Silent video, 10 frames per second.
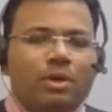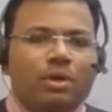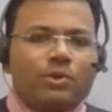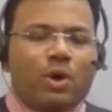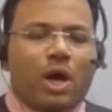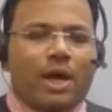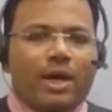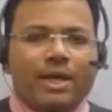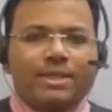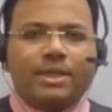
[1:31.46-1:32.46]
So
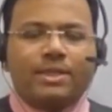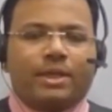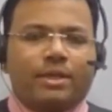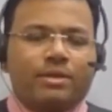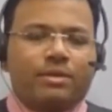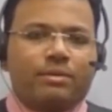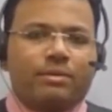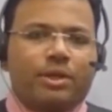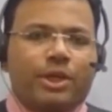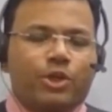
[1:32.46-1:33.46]
as I said,
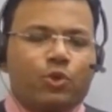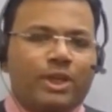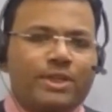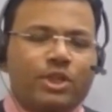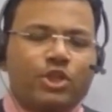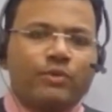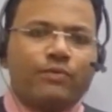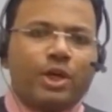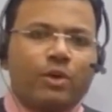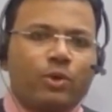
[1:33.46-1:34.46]
in today's session
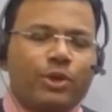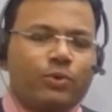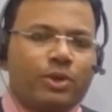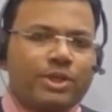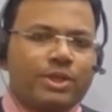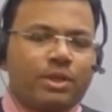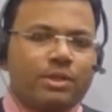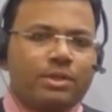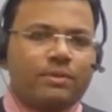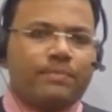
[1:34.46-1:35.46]
we are going to
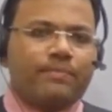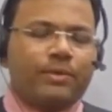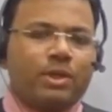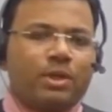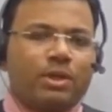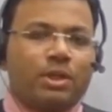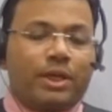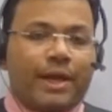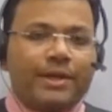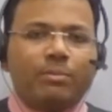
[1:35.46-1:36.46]
discuss the
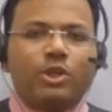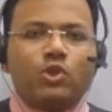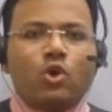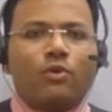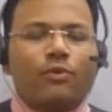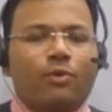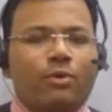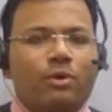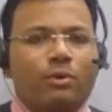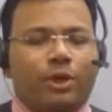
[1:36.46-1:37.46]
dynamics of
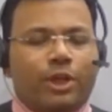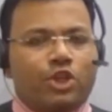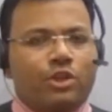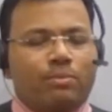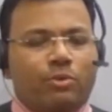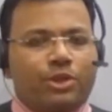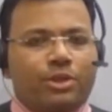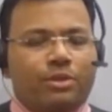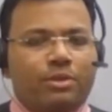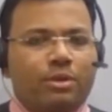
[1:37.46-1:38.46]
rotational
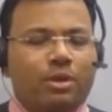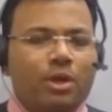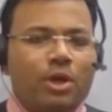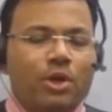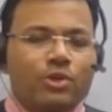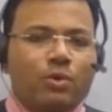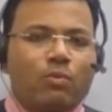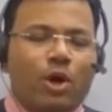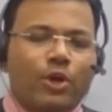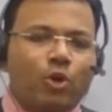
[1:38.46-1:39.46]
motion. So
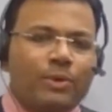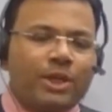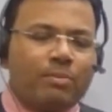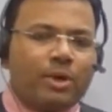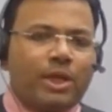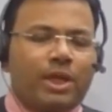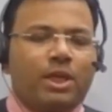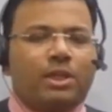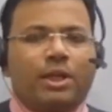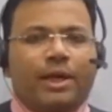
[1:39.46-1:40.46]
what do you mean
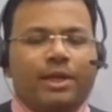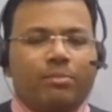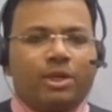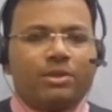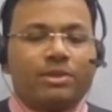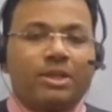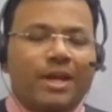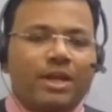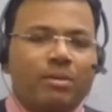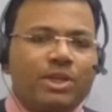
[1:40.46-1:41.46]
by the dynamics?
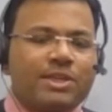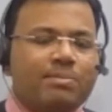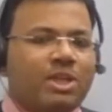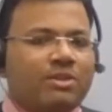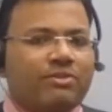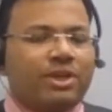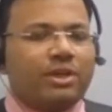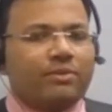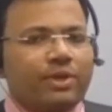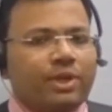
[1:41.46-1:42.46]
Dynamics means
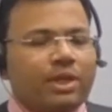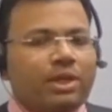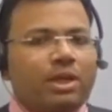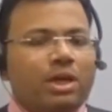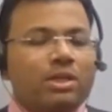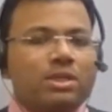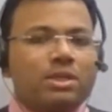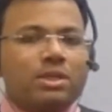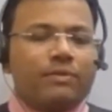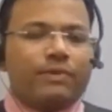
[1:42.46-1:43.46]
here we
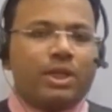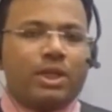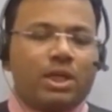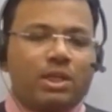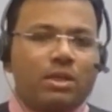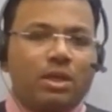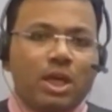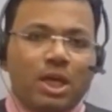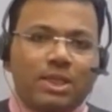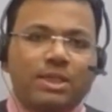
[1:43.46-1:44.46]

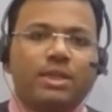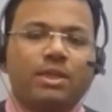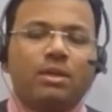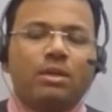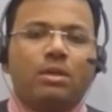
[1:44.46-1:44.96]
consider